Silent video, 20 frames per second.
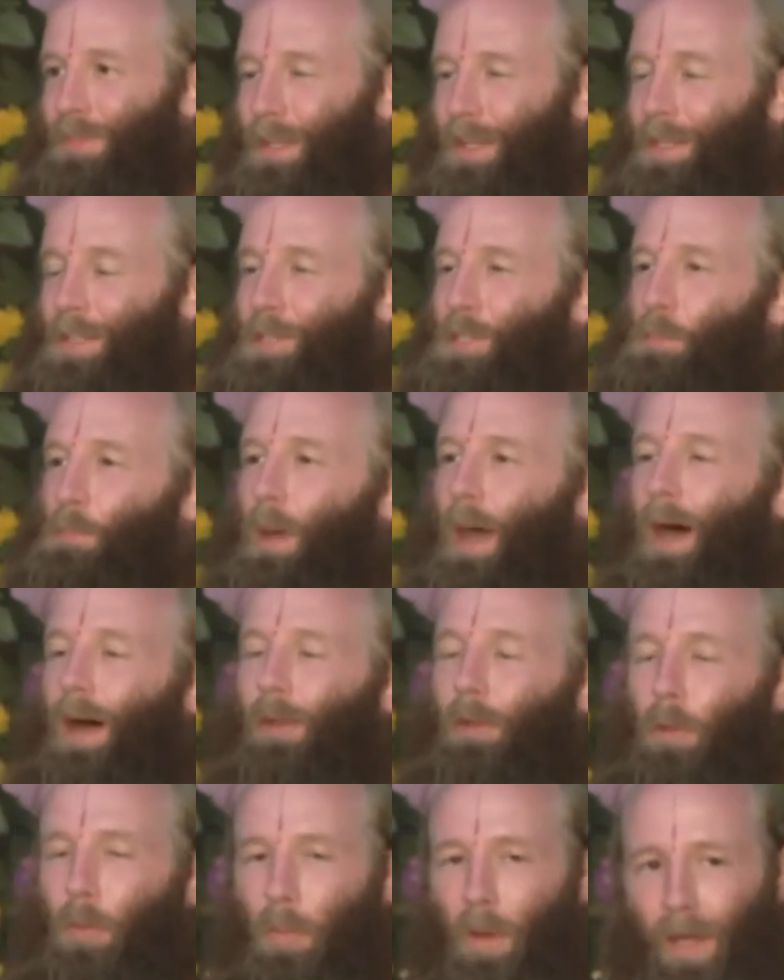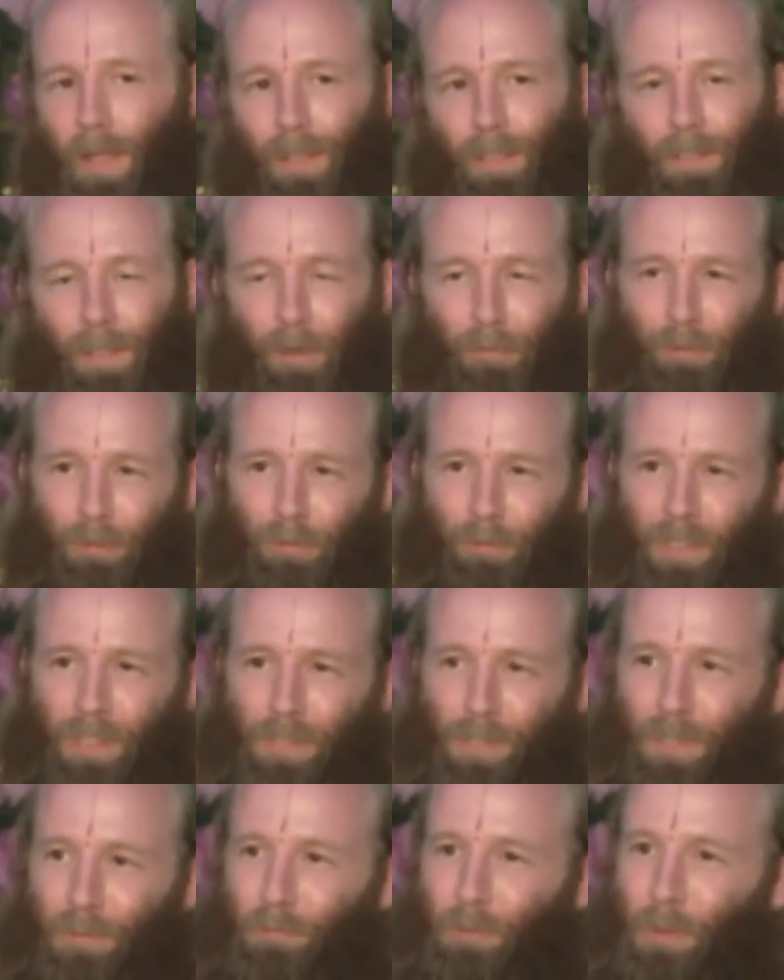He is bound by the love of
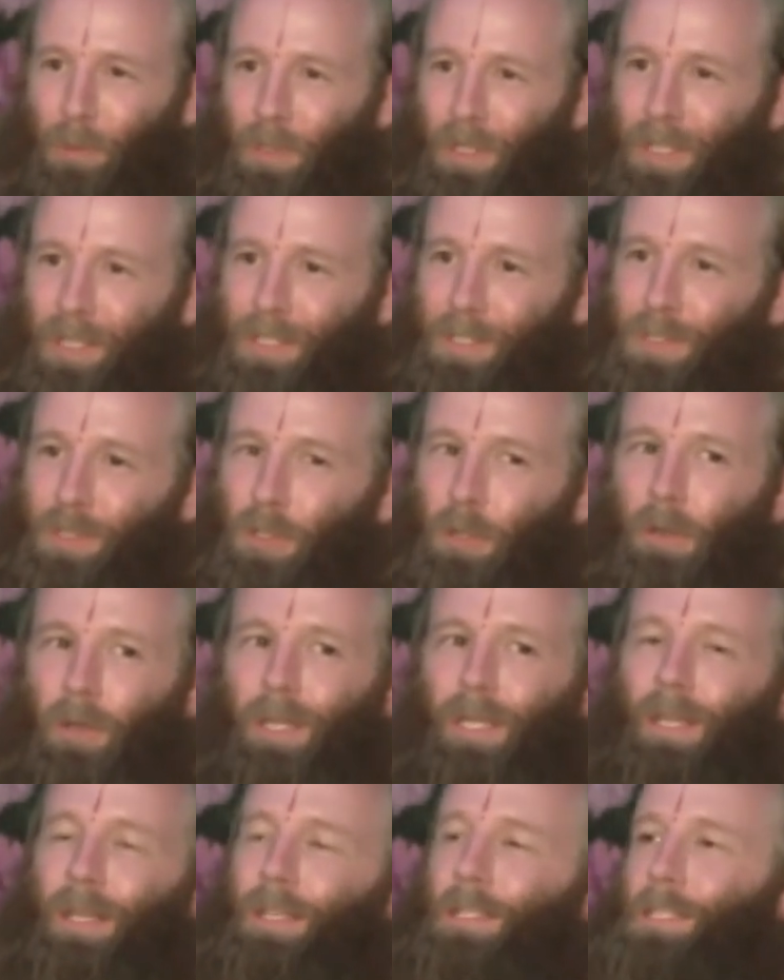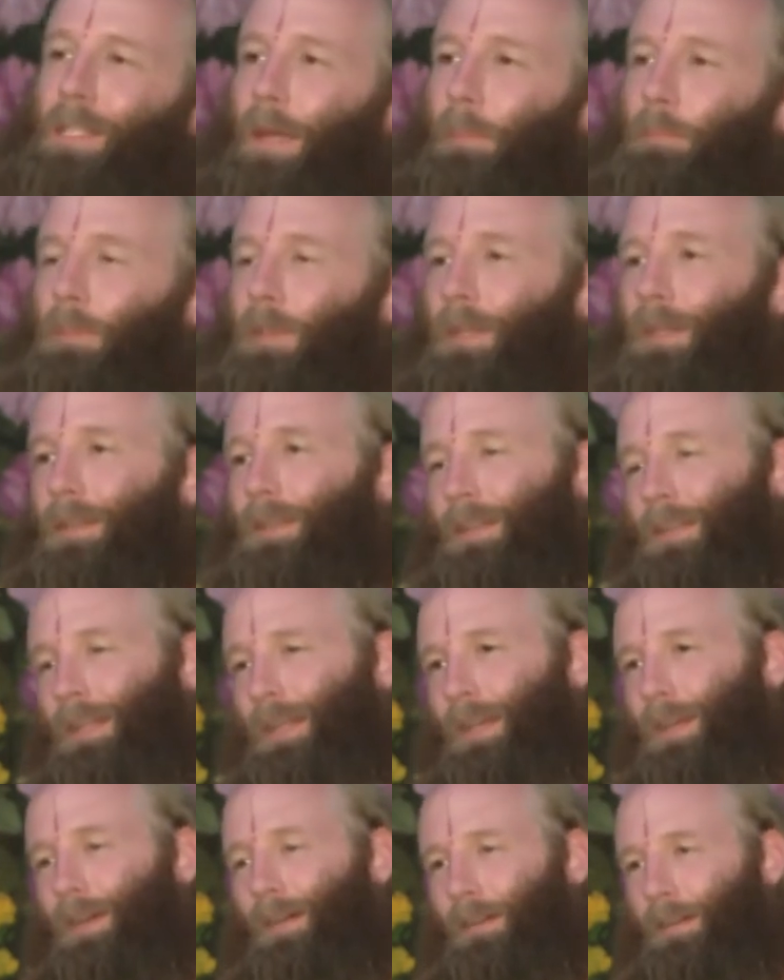his devotees. So he accepted,
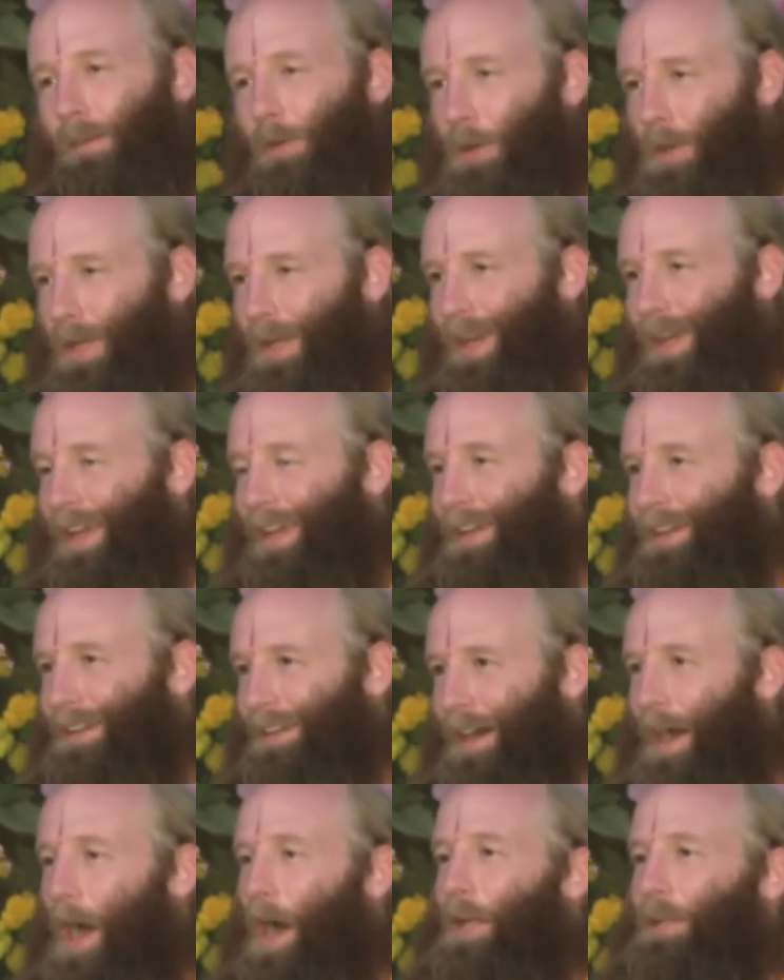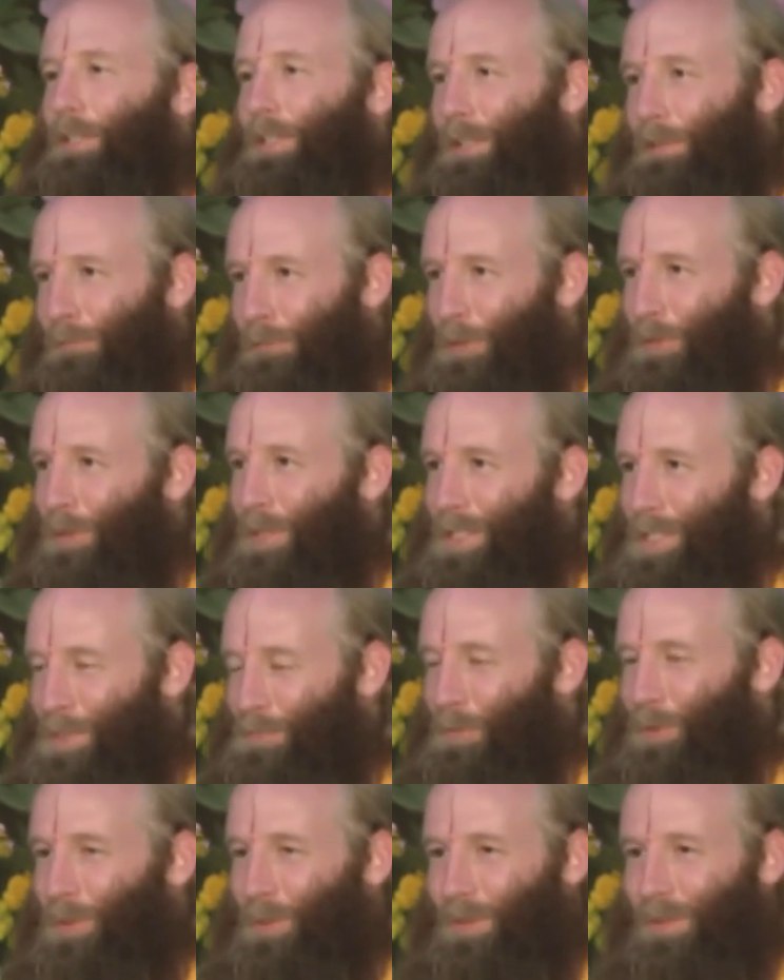okay, I'll give you this
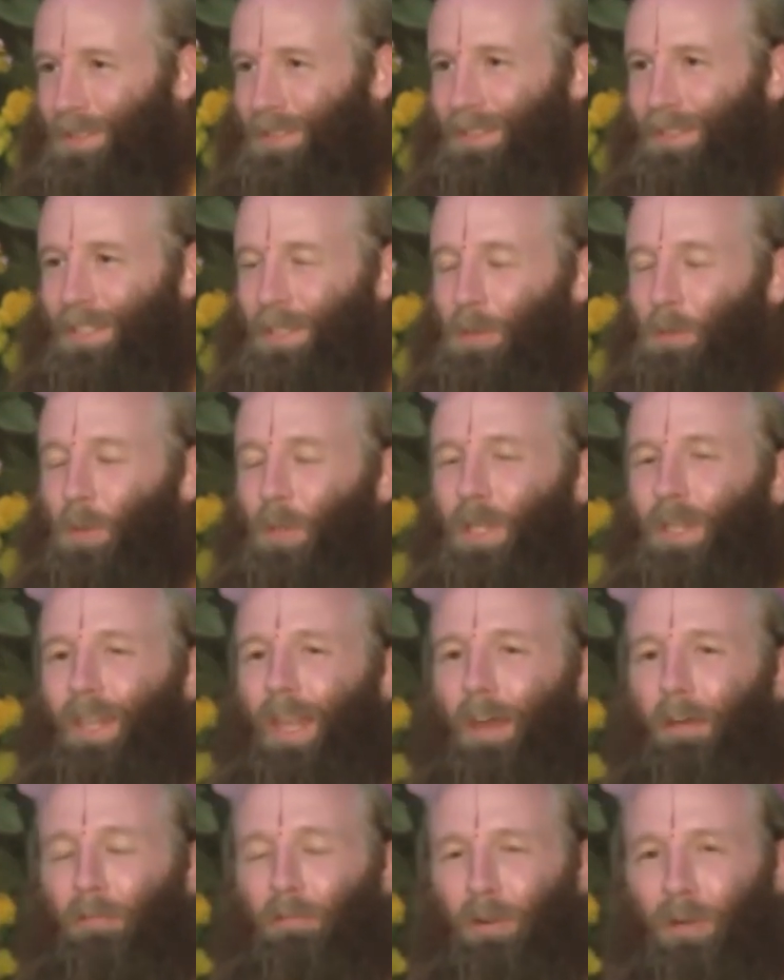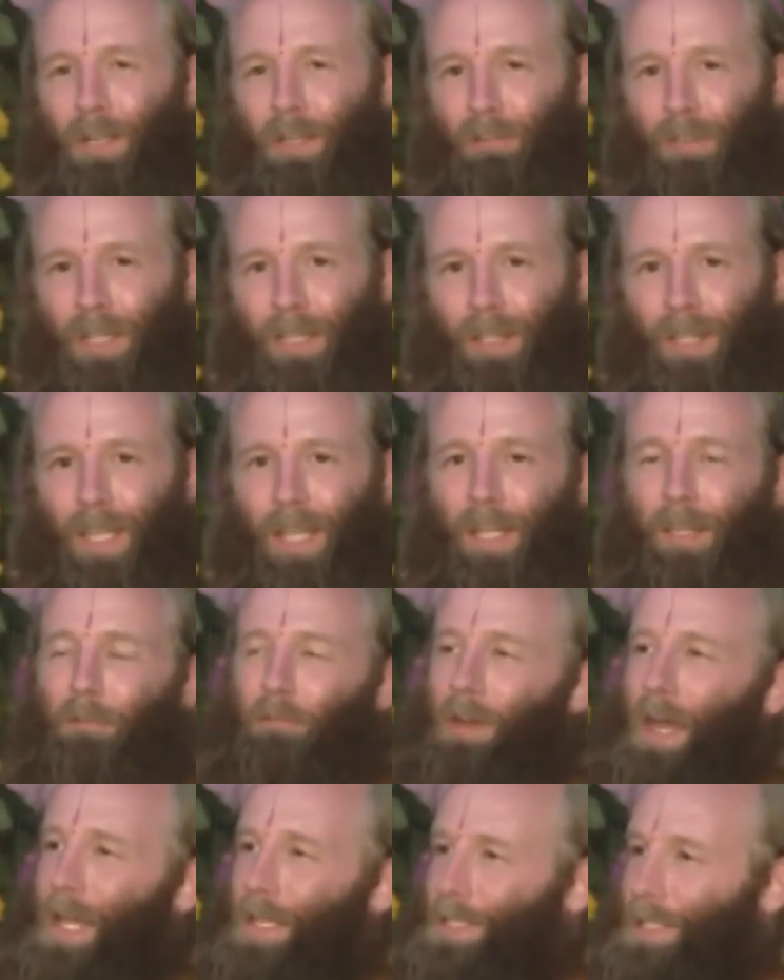boon. You will never even think
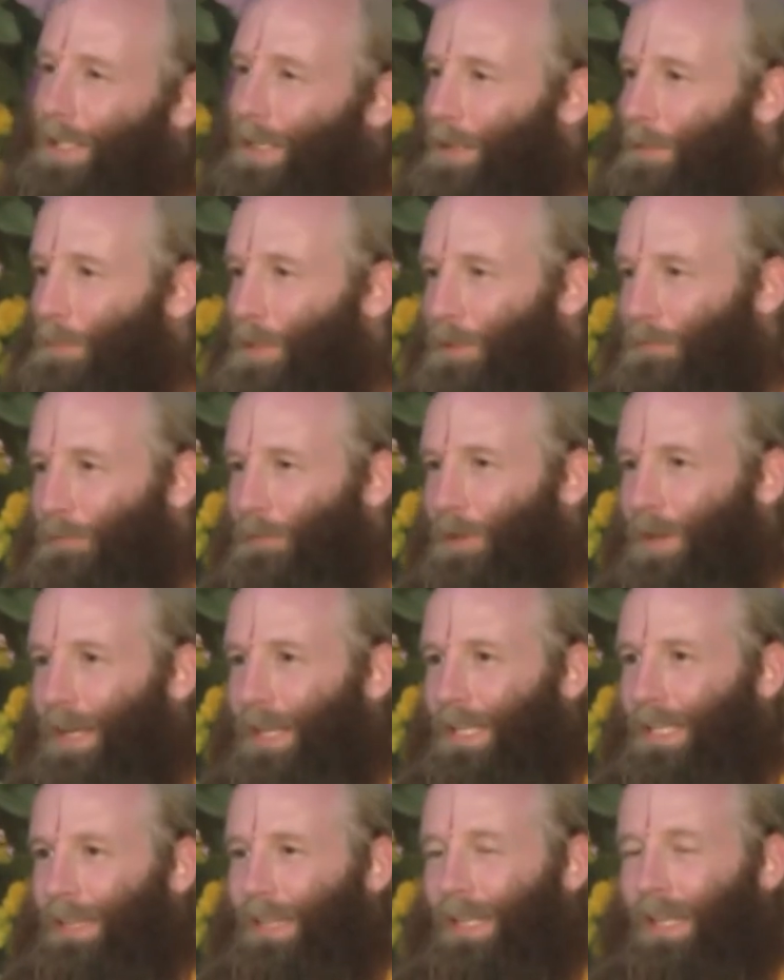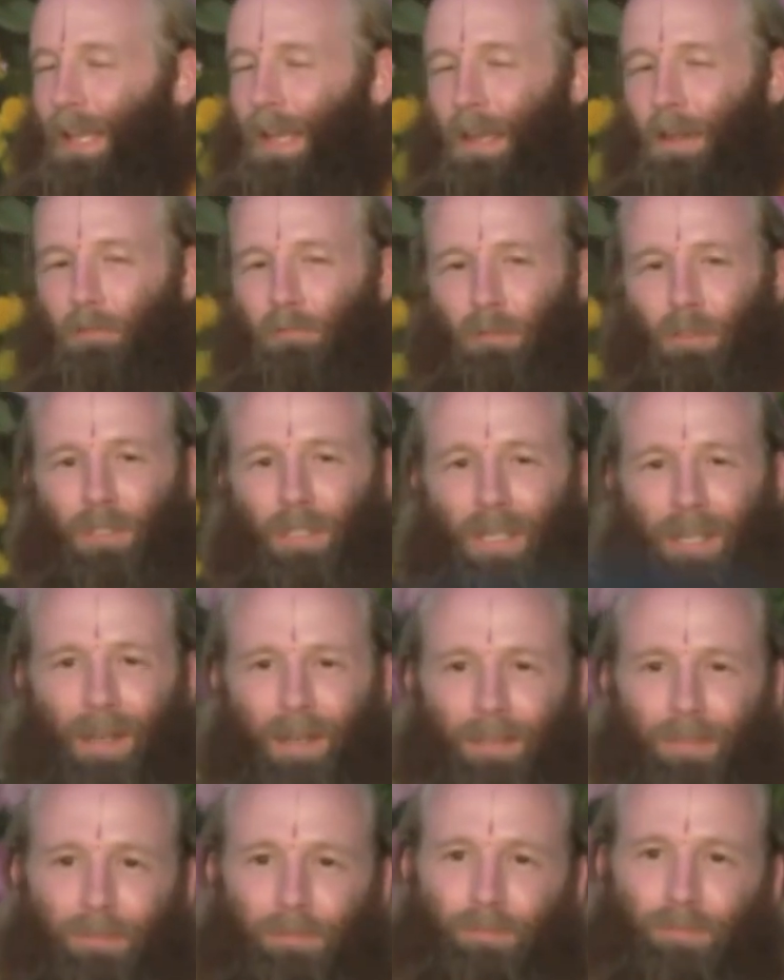of asking me for anything ever
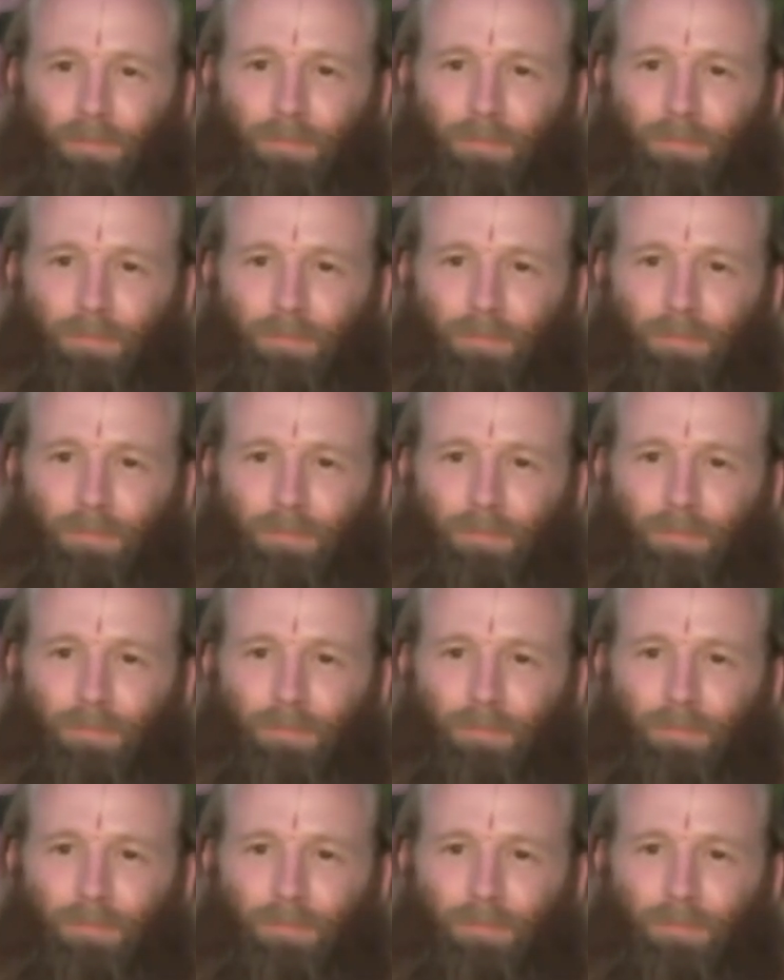again.